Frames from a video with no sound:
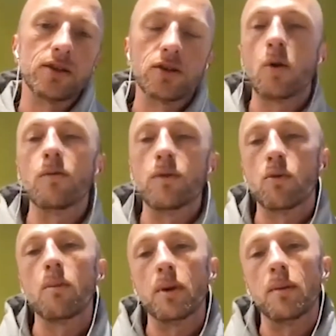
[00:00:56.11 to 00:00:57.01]
solve the
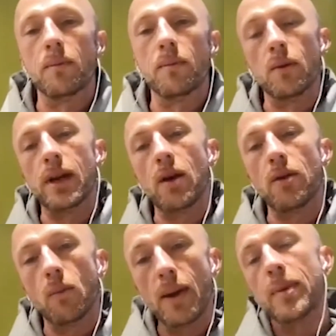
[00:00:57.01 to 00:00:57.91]
problem that we know
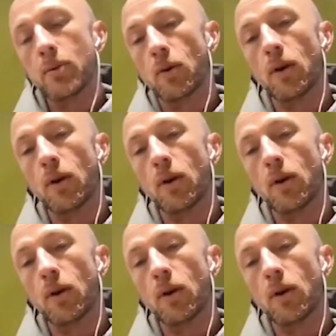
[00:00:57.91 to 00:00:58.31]
that when people go